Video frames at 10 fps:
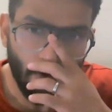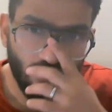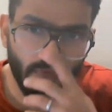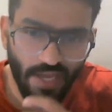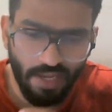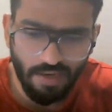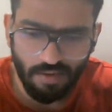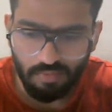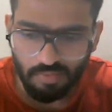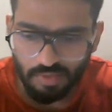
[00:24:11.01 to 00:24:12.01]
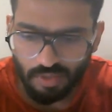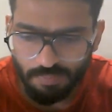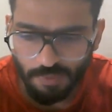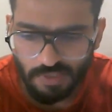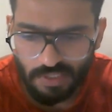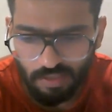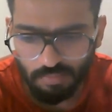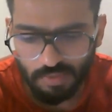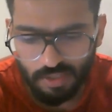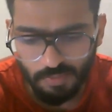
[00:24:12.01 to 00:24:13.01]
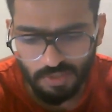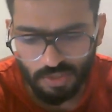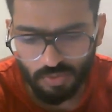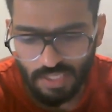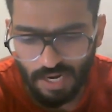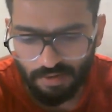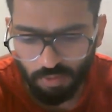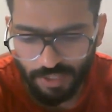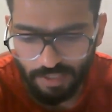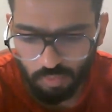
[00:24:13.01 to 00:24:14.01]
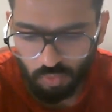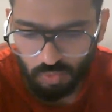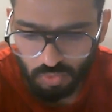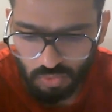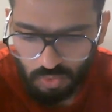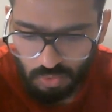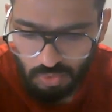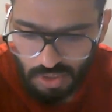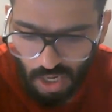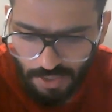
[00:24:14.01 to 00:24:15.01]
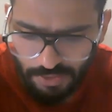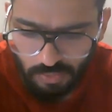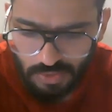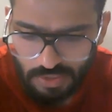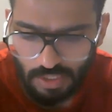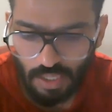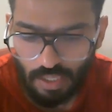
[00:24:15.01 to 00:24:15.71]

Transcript: where this person who's an advocate who he argues